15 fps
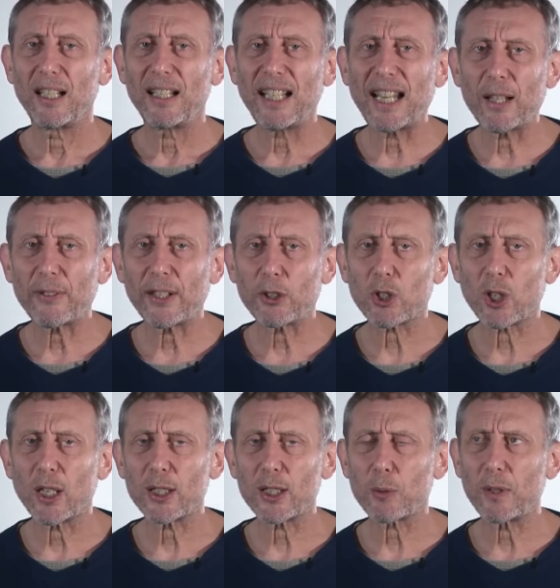Now they're
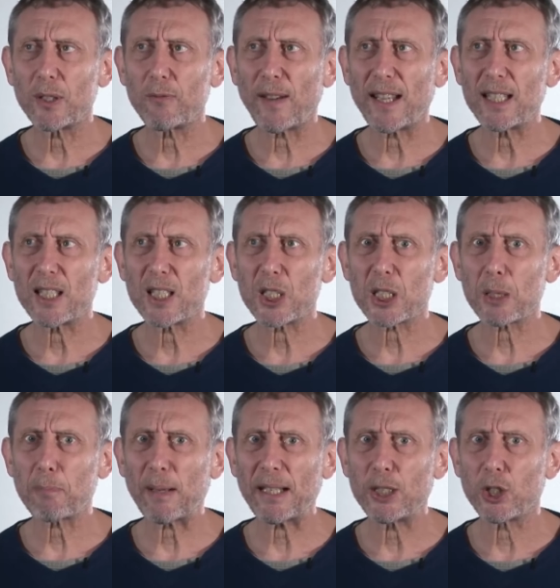trying to invent
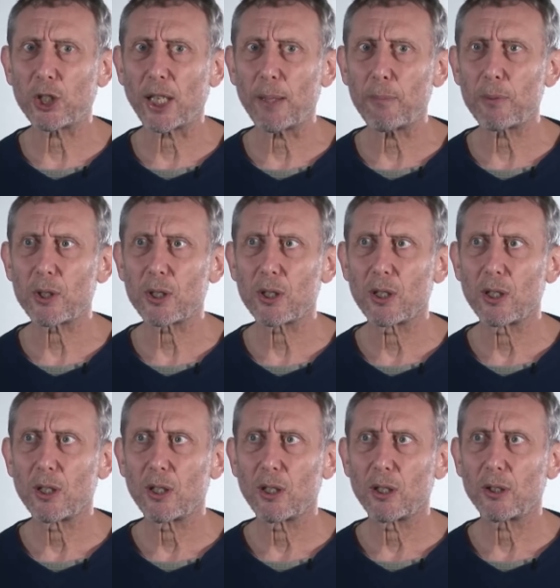spaceships
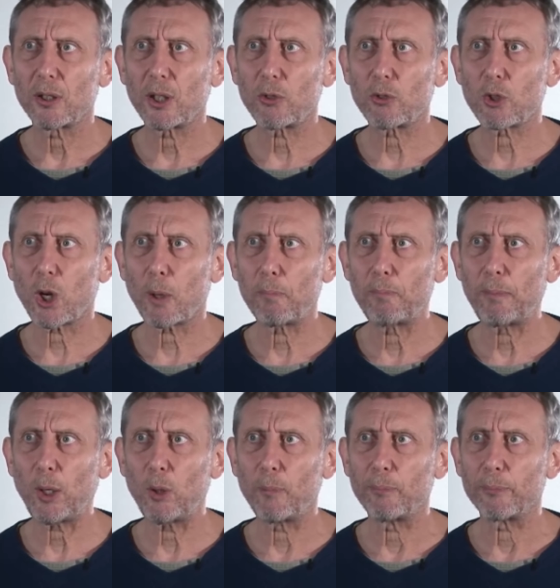that drop
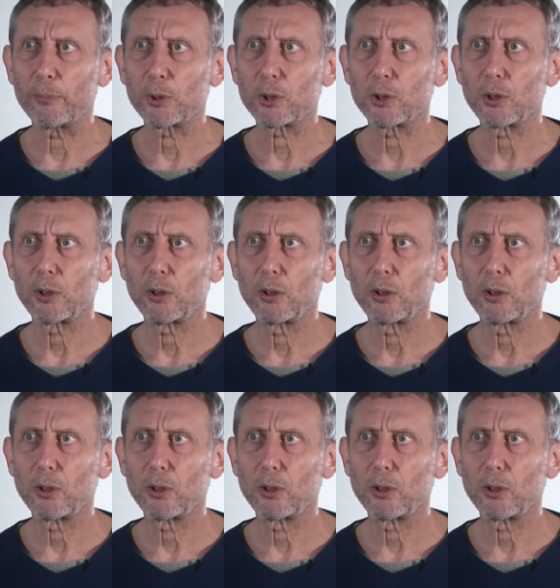bombs.